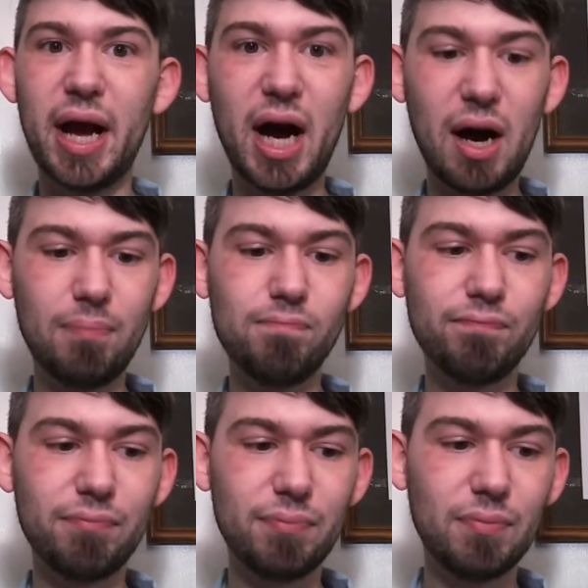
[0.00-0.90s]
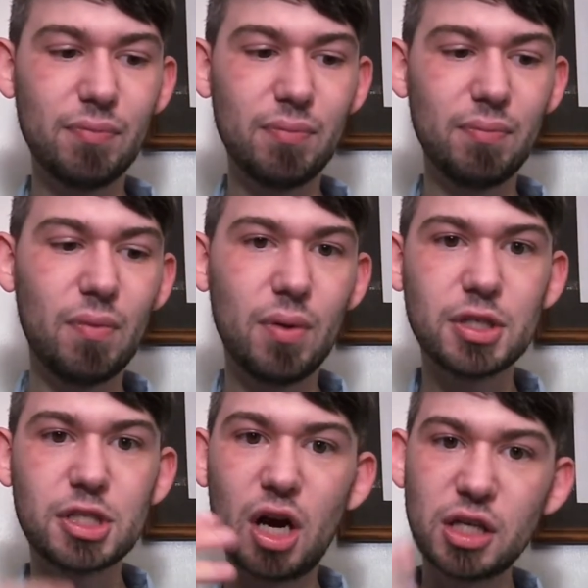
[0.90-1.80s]

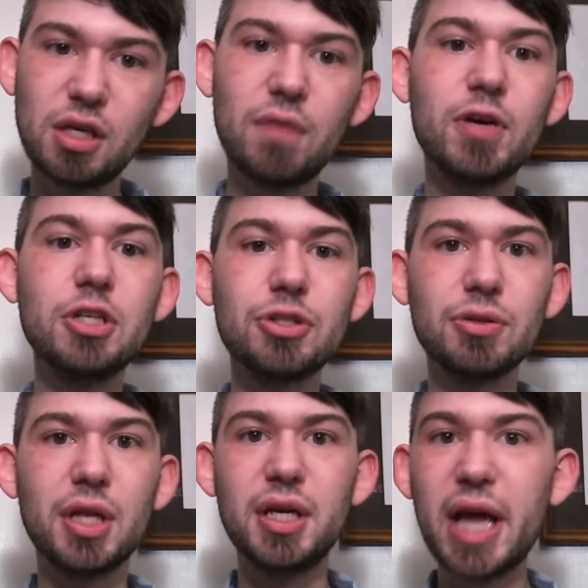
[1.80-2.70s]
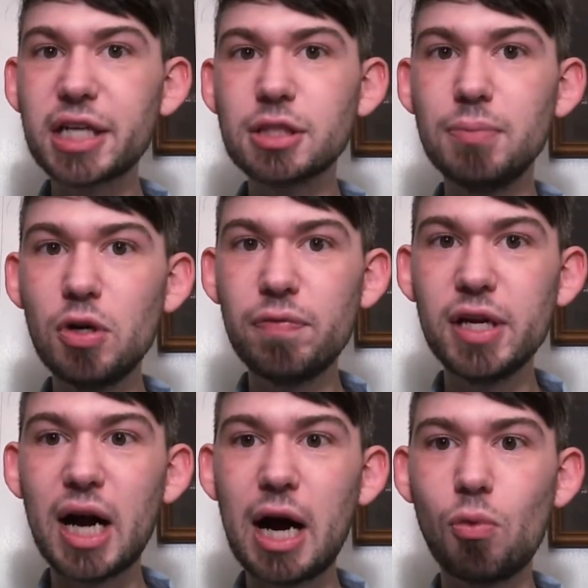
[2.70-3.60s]
Toxic Avenger, the next
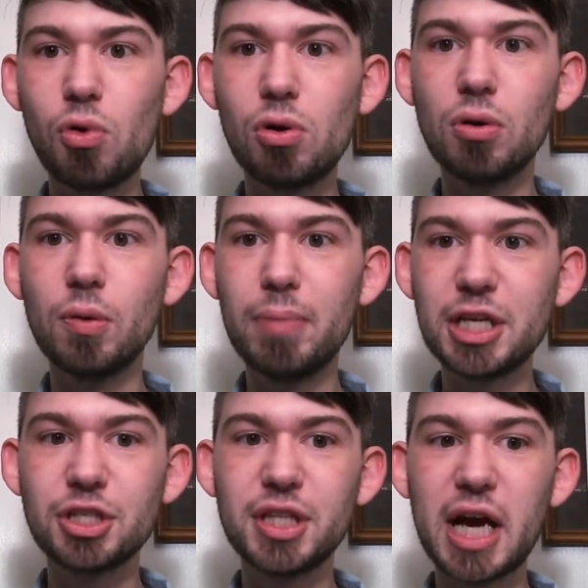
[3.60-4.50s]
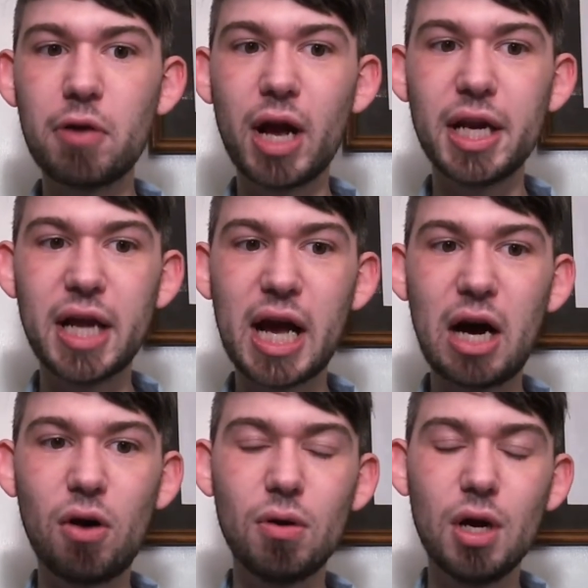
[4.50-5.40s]
movie, I will mention that right
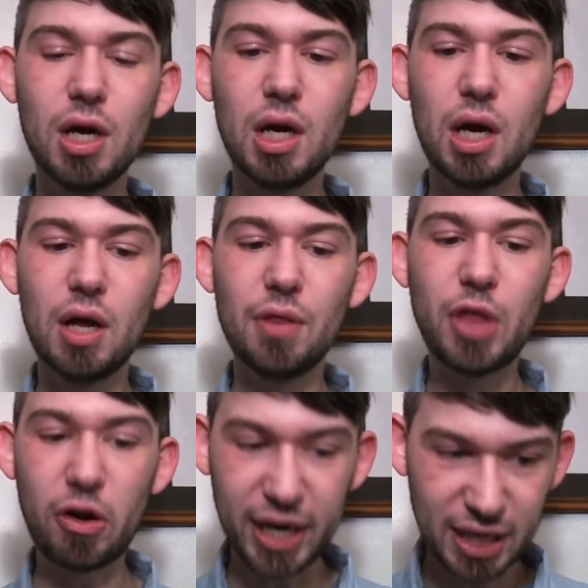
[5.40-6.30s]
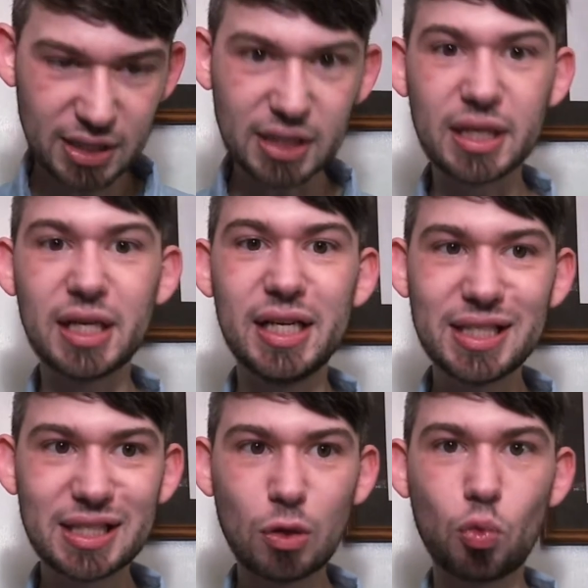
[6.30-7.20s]
now. It is
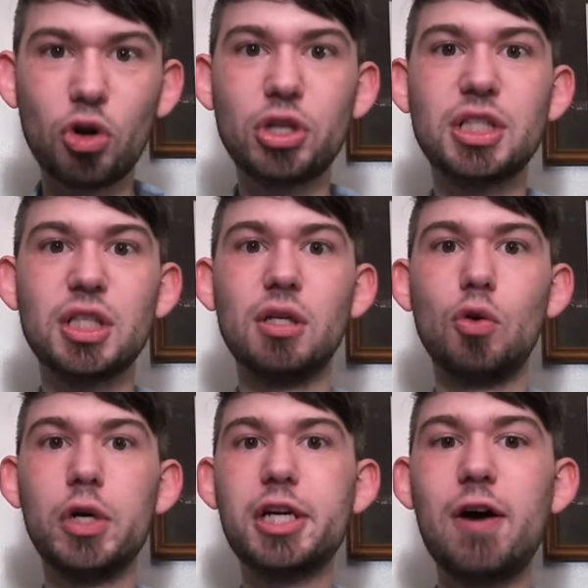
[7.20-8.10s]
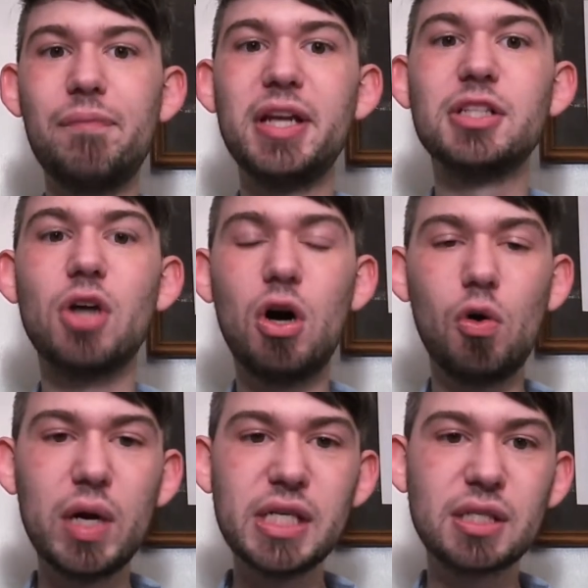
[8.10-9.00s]
in the works. Lloyd Kaufman is
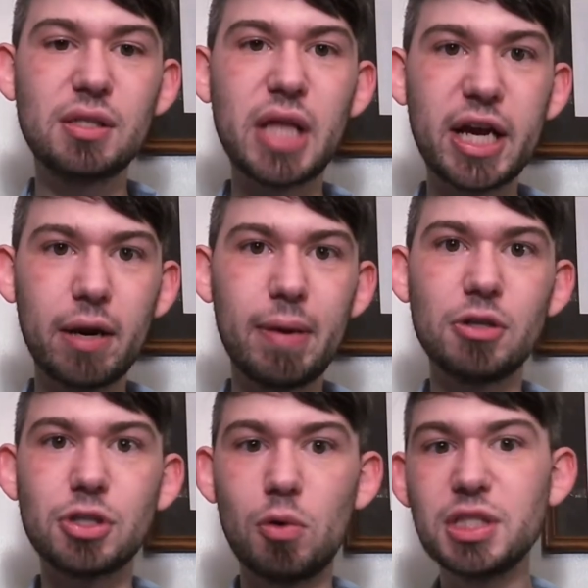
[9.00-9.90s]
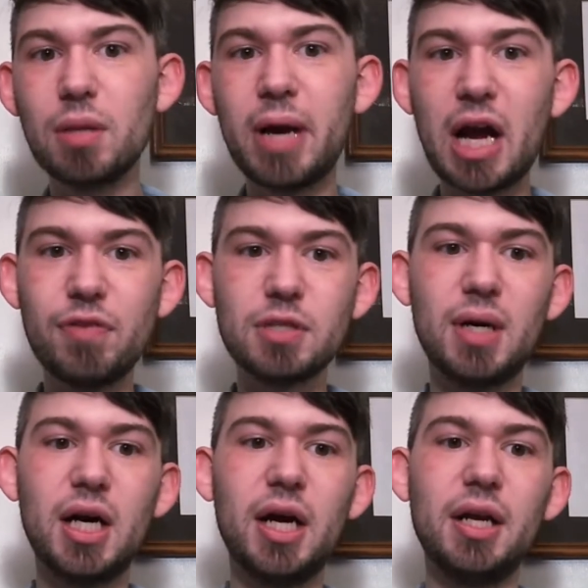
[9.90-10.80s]
always thinking about it. It's always in the back of his
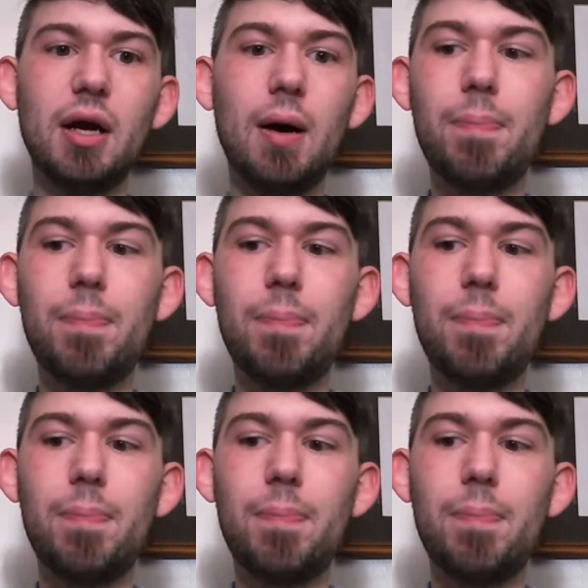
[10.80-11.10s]
mind.